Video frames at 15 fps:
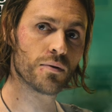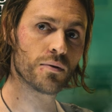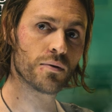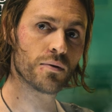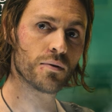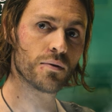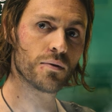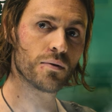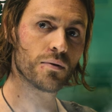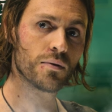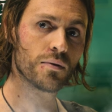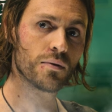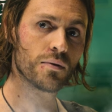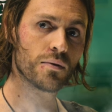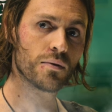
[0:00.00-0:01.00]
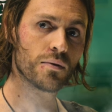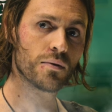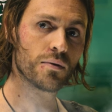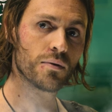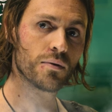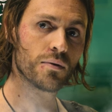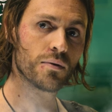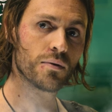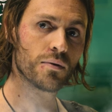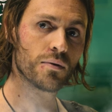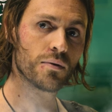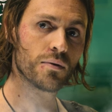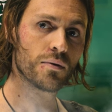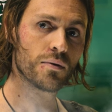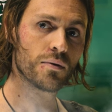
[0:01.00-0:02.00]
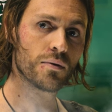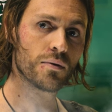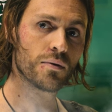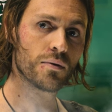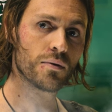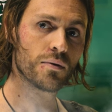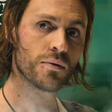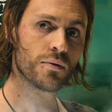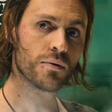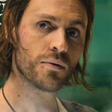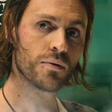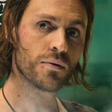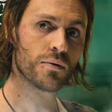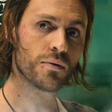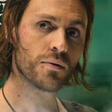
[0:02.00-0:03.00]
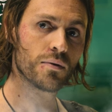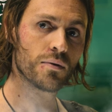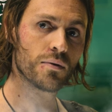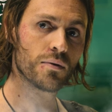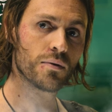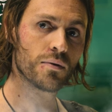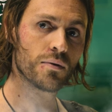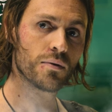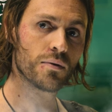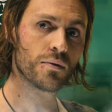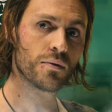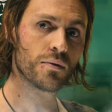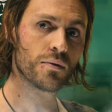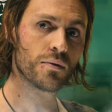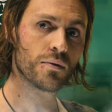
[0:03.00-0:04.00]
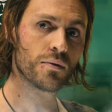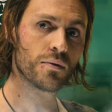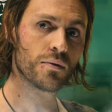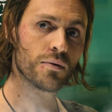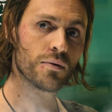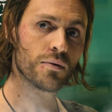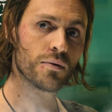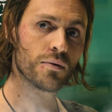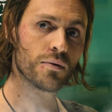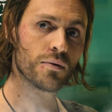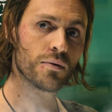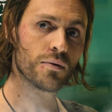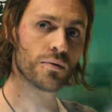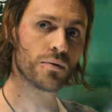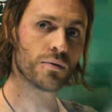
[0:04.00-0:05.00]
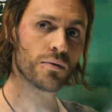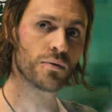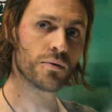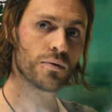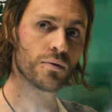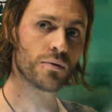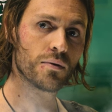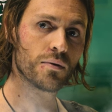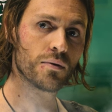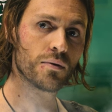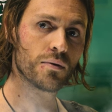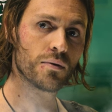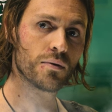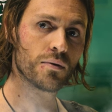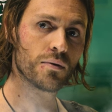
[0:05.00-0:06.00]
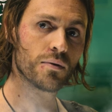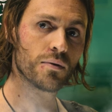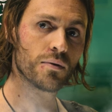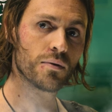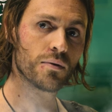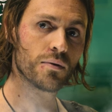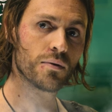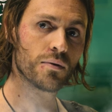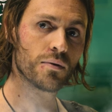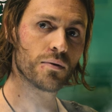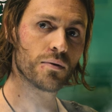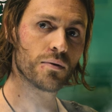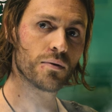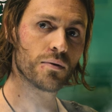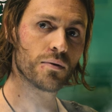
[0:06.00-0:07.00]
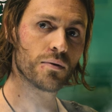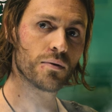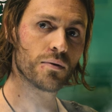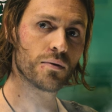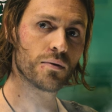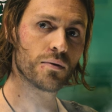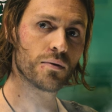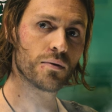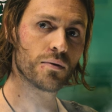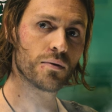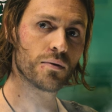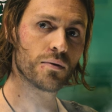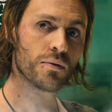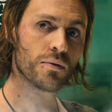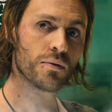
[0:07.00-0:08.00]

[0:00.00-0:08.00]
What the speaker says: [no speech]